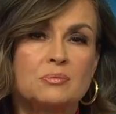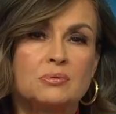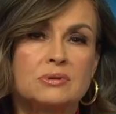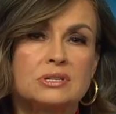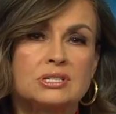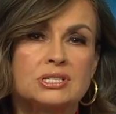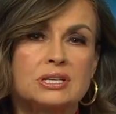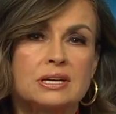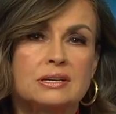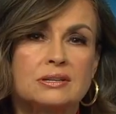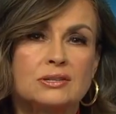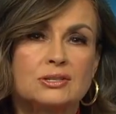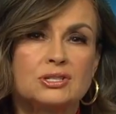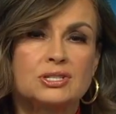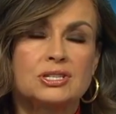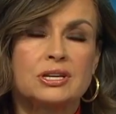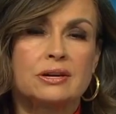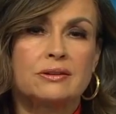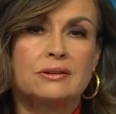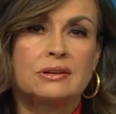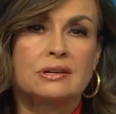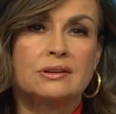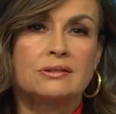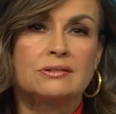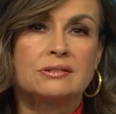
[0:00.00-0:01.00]
appreciate you
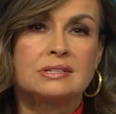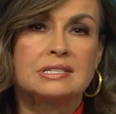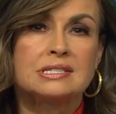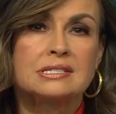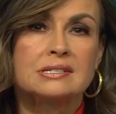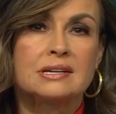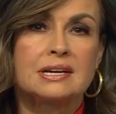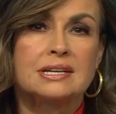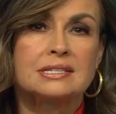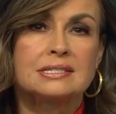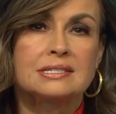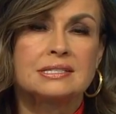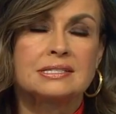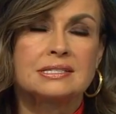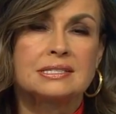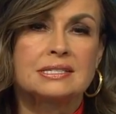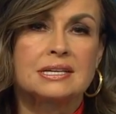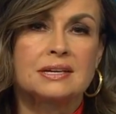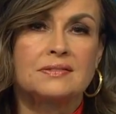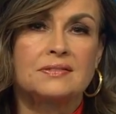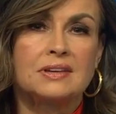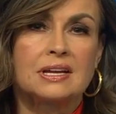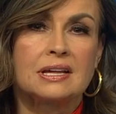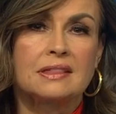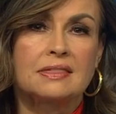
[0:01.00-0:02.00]
sharing your insights this
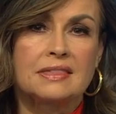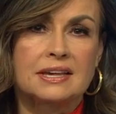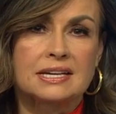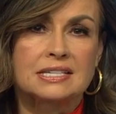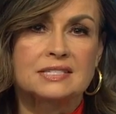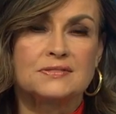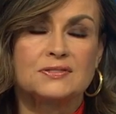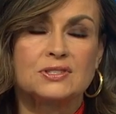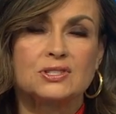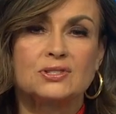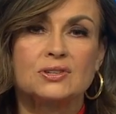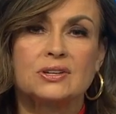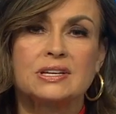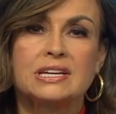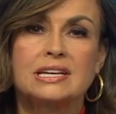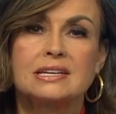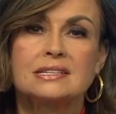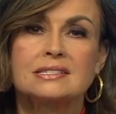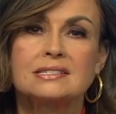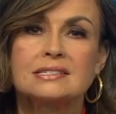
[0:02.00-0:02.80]
evening. Thanks for joining